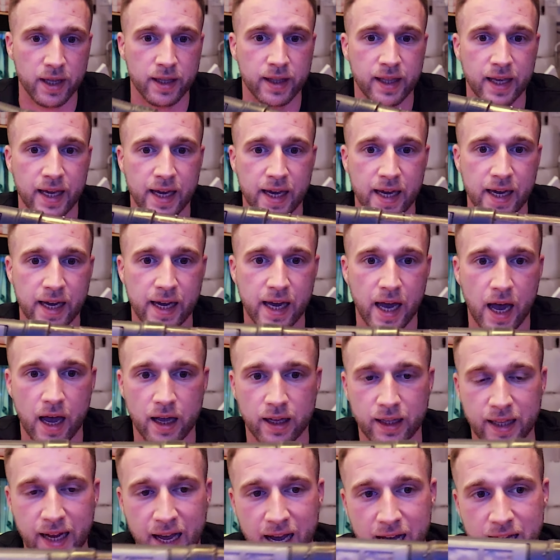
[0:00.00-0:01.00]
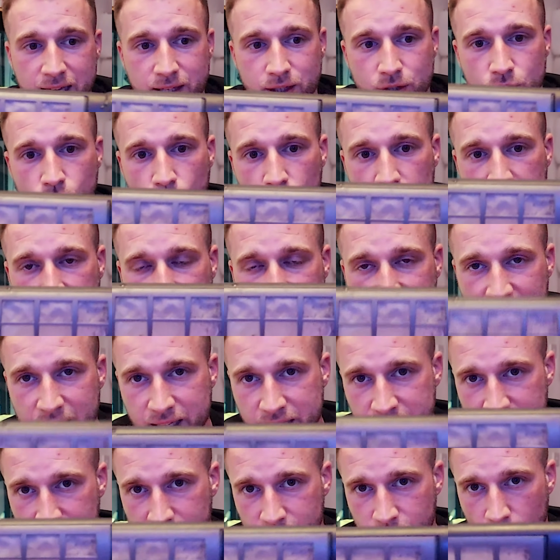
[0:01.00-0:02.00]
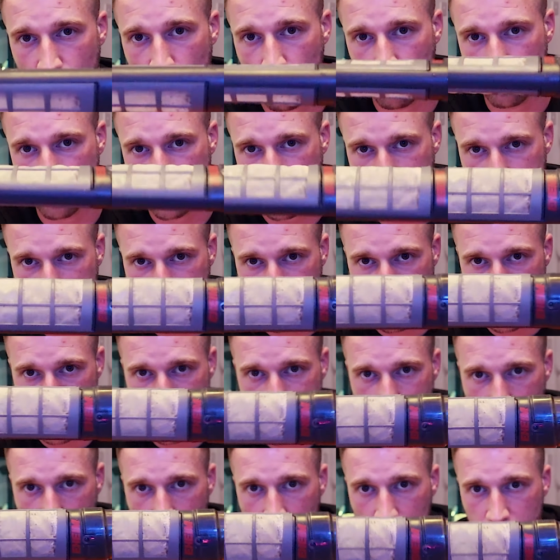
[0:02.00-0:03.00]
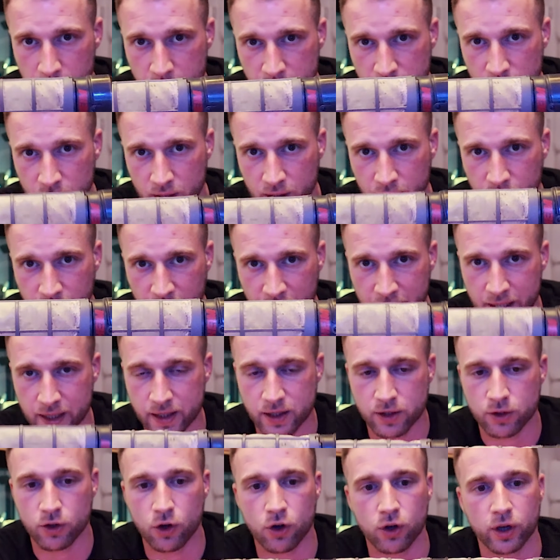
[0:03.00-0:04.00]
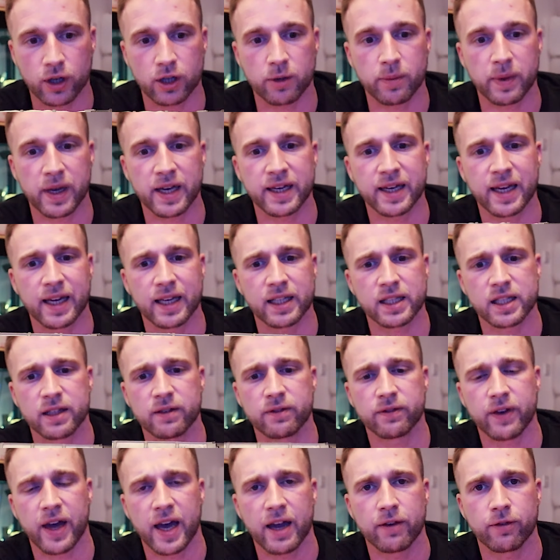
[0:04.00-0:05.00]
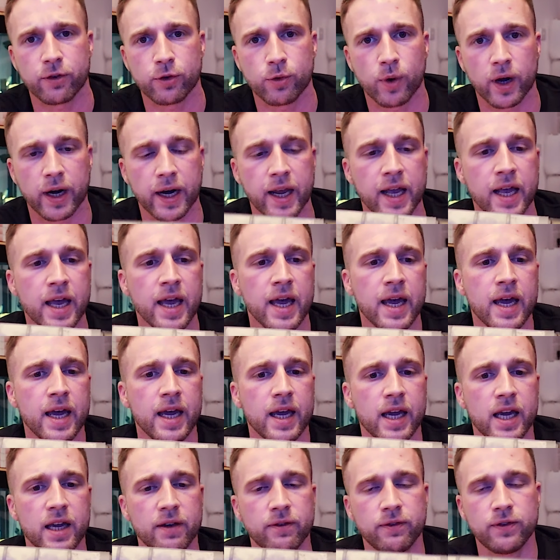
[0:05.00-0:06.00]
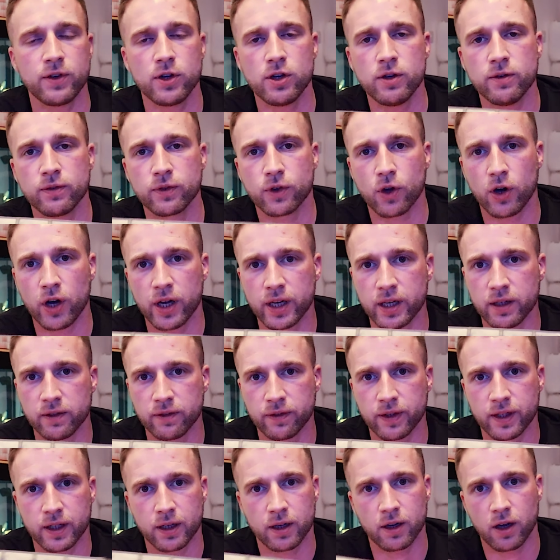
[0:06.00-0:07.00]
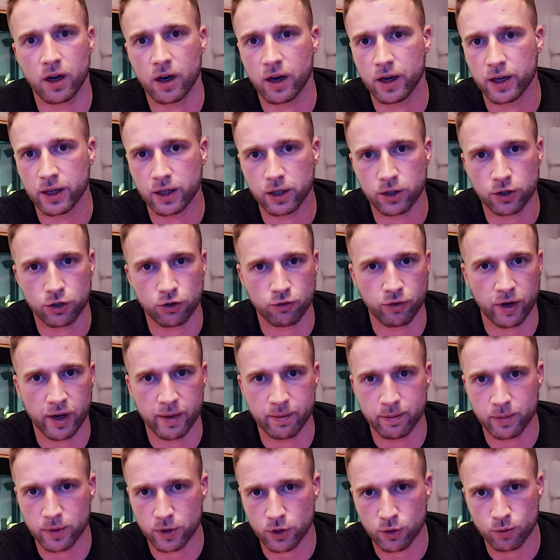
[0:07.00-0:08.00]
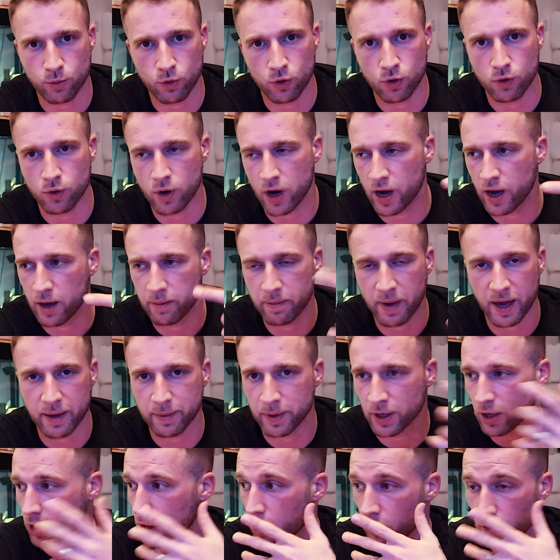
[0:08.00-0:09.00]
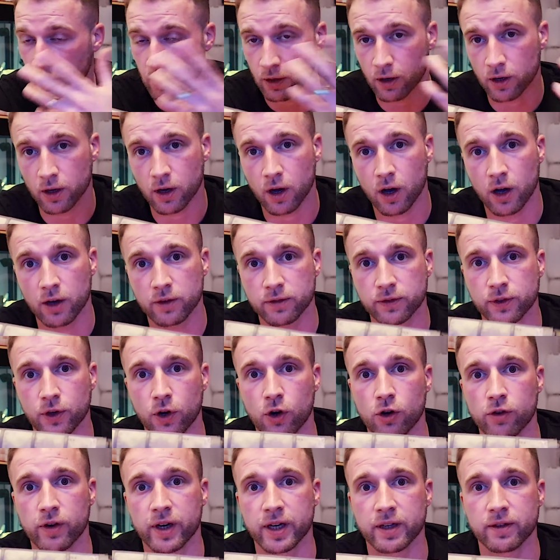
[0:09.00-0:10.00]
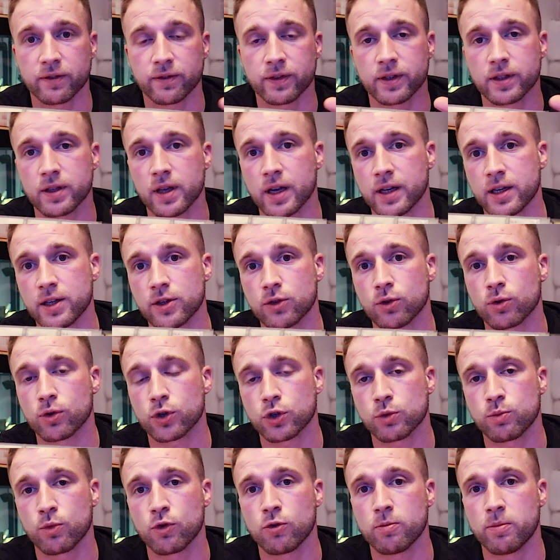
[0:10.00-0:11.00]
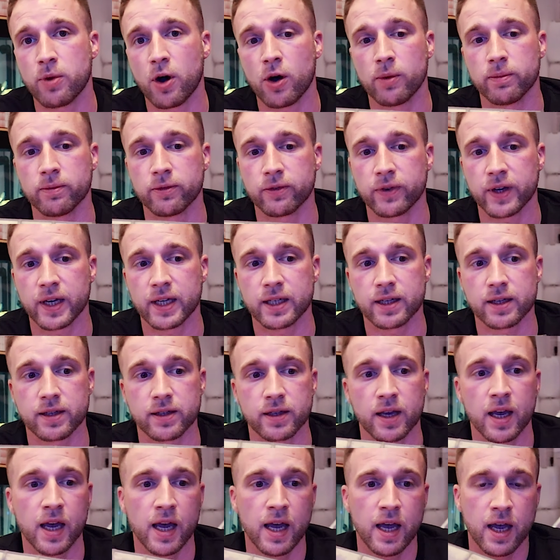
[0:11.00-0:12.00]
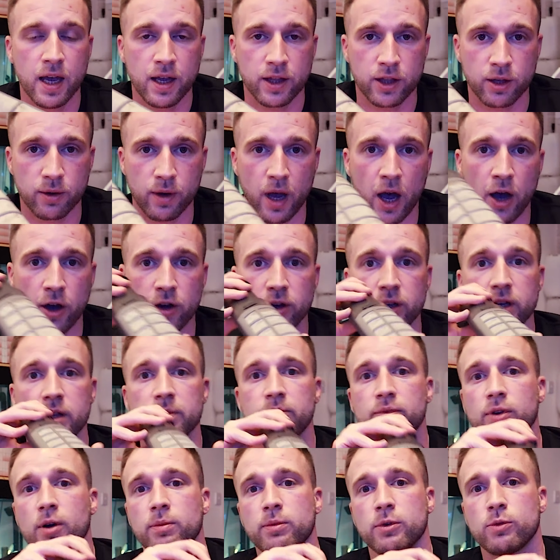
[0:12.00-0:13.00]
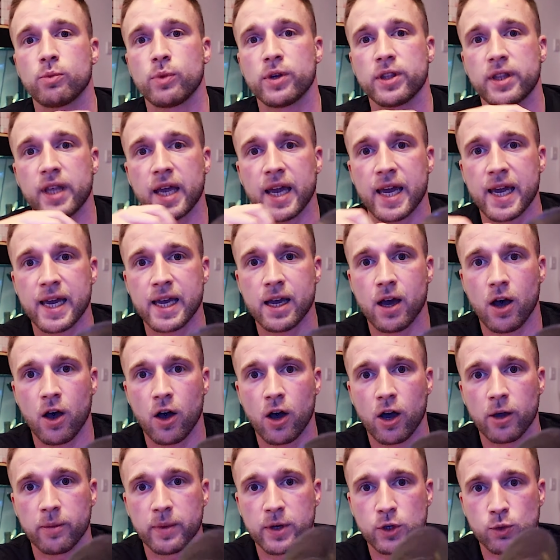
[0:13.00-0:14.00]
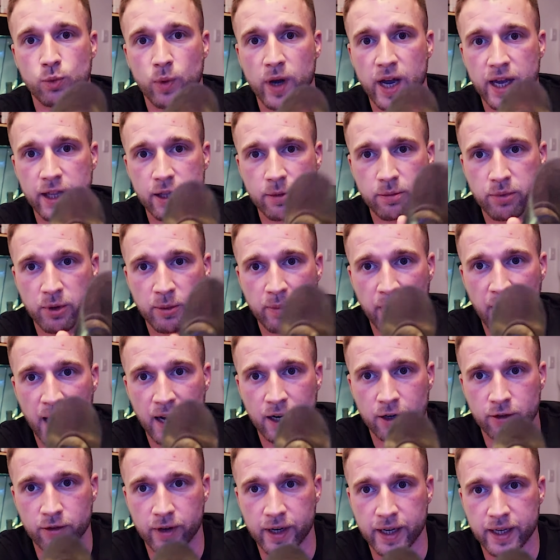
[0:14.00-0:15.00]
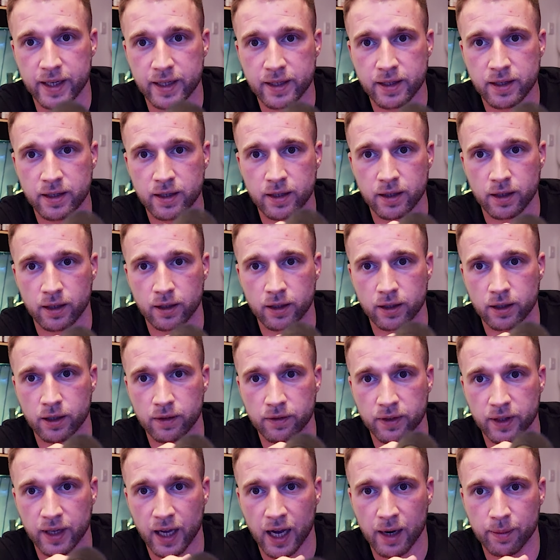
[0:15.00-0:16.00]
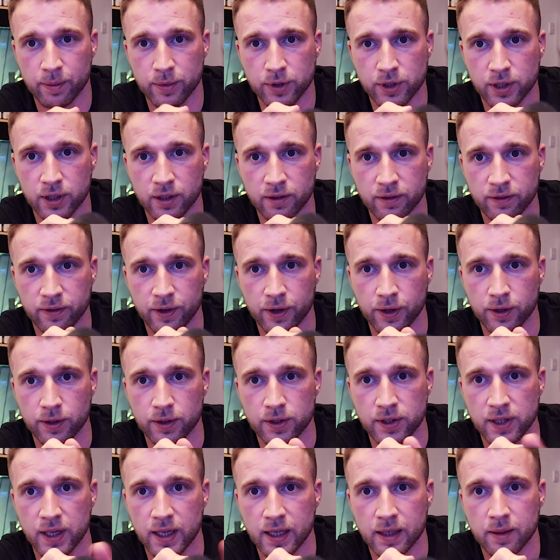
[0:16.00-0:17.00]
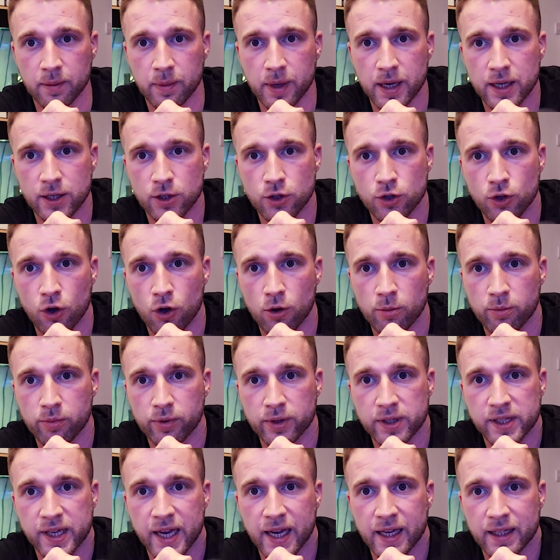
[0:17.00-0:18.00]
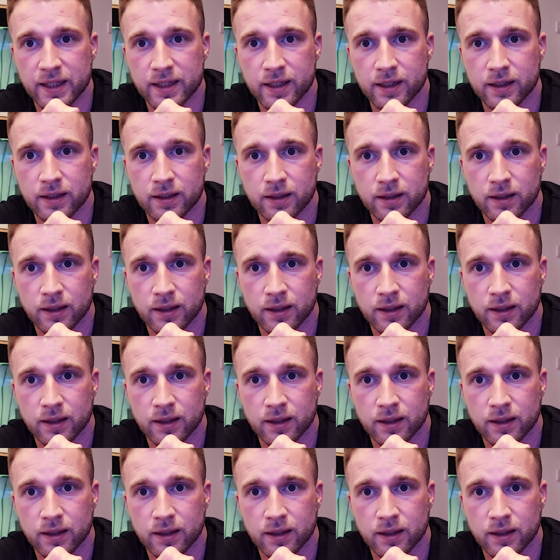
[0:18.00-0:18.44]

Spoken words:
The last sort of negative on the Eheim, it's the only thing, and it's not going to be a negative for everyone. If you've got anything like shrimp, small baby cory like I've got, or any sort of small bottom feeders, the only problem with the Eheim is where the propeller is. I don't know if the camera's going to focus in, but it's not protected.